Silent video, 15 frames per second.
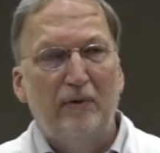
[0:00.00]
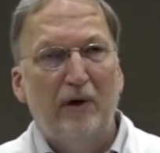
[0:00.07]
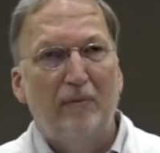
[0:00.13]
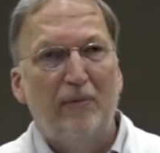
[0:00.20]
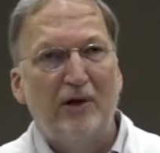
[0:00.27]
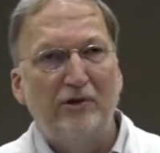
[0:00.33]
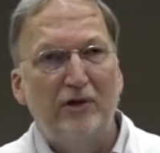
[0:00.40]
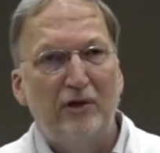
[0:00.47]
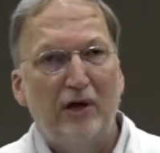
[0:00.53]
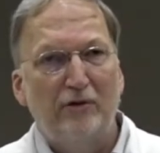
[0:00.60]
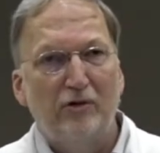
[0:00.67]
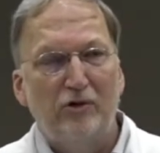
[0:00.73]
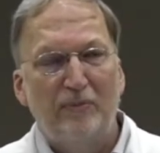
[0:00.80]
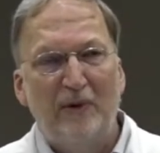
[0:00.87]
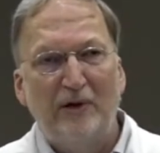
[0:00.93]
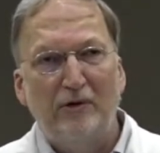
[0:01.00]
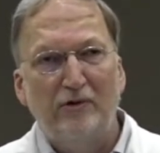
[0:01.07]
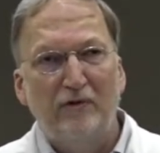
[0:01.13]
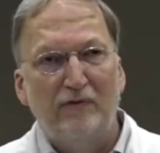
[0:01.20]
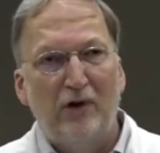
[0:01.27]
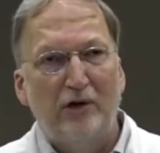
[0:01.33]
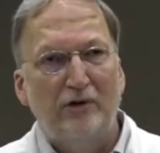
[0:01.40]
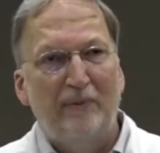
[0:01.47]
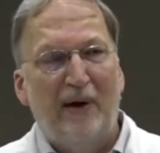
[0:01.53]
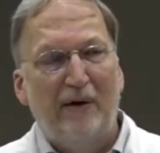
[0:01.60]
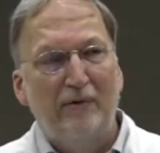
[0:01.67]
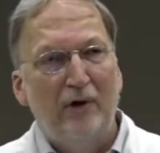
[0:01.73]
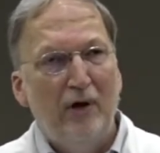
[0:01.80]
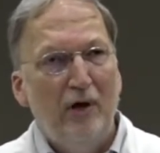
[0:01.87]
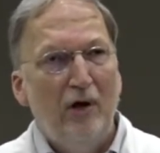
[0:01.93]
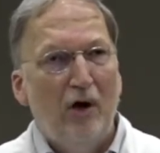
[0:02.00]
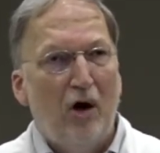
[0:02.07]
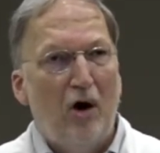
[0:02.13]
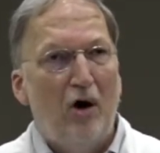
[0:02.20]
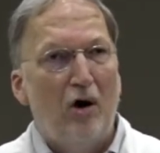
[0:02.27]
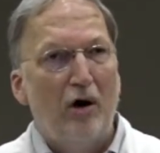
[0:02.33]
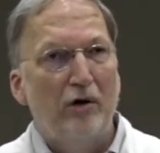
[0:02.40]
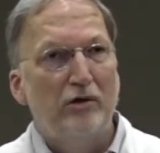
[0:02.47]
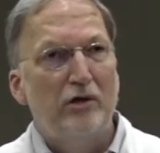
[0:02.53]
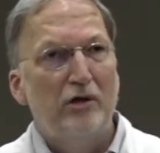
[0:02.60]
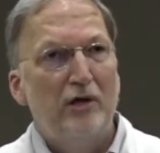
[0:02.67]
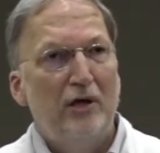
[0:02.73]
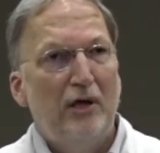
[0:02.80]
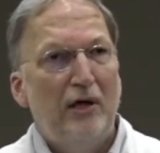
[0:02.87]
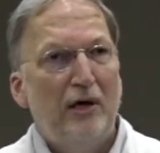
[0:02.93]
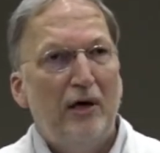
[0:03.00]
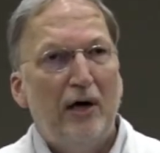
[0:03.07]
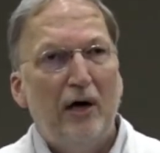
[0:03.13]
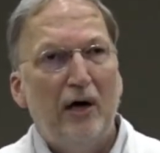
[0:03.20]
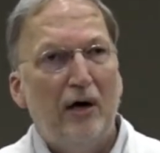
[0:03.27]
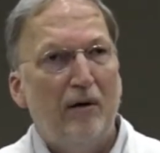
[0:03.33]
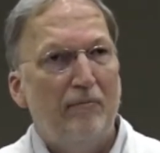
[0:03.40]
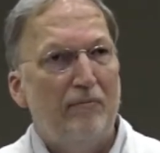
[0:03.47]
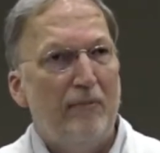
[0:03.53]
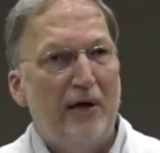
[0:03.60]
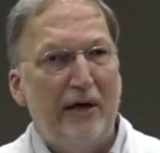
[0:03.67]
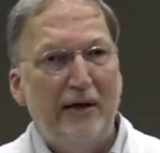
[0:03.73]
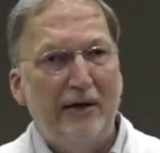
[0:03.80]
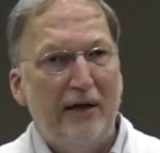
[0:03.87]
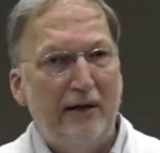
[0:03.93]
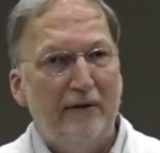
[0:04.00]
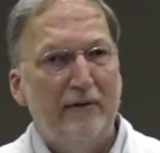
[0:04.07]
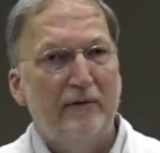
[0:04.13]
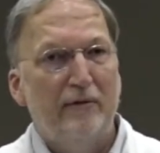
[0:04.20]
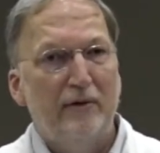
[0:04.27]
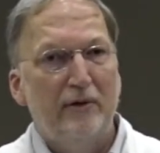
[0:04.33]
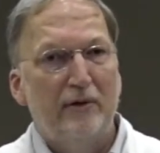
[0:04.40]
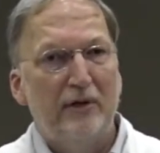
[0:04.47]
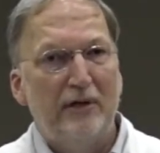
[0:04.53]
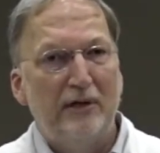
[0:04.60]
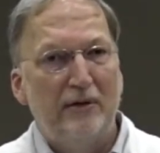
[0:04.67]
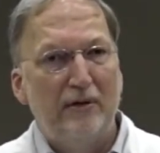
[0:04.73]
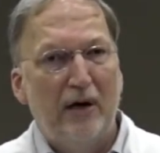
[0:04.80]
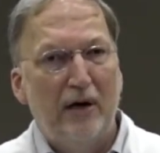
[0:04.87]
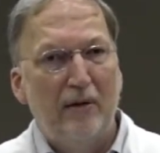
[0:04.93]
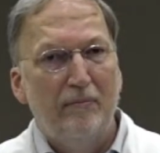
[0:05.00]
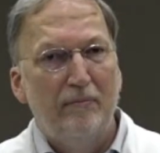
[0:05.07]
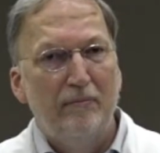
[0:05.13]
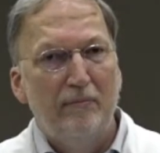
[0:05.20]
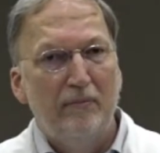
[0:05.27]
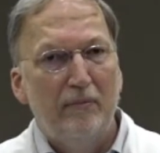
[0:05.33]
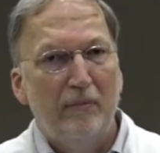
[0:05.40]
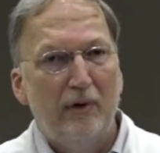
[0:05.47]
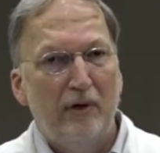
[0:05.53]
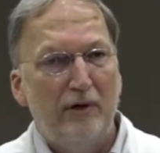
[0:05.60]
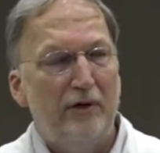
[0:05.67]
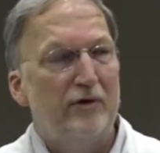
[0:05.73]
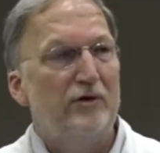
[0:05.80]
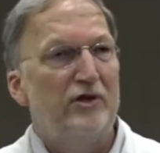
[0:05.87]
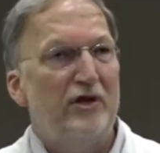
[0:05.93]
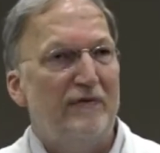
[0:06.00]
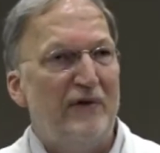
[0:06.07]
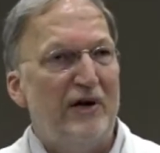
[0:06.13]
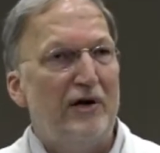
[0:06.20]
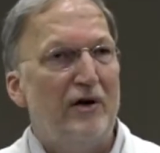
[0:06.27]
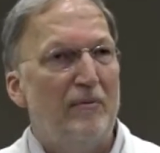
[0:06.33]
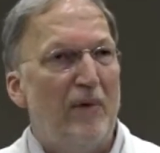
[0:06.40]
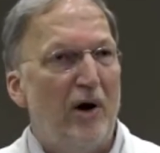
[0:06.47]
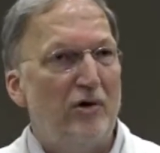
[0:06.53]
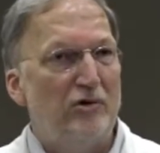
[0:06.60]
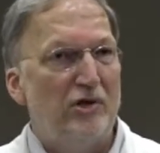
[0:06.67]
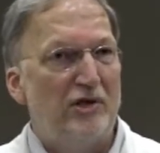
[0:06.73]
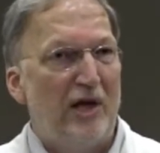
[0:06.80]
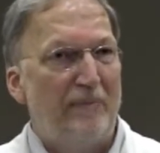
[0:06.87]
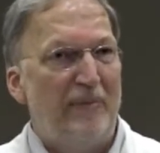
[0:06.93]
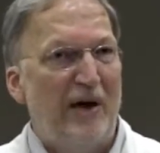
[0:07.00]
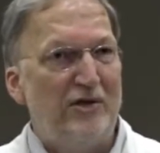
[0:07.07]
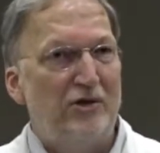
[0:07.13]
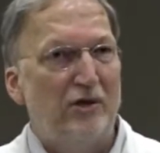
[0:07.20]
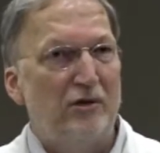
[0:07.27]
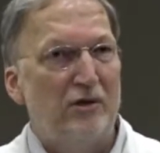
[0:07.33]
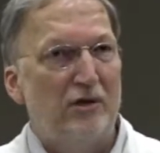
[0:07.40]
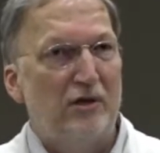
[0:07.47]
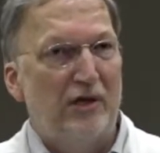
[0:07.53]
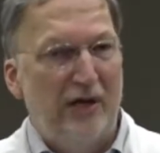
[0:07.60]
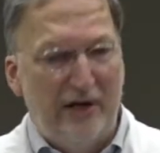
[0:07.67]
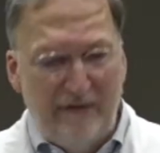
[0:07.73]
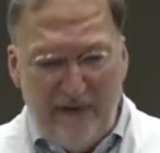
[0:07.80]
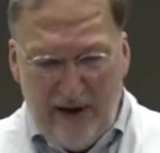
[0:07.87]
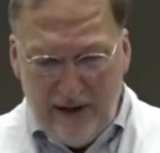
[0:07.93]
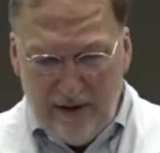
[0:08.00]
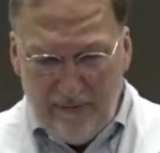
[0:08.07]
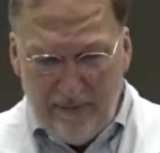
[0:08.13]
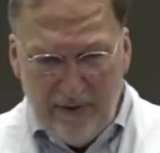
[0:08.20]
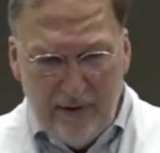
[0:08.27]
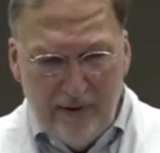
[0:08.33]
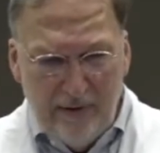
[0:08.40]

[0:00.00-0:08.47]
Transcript: a bunch of the other speakers have talked about ARDS and the severe pneumonias that patients can develop.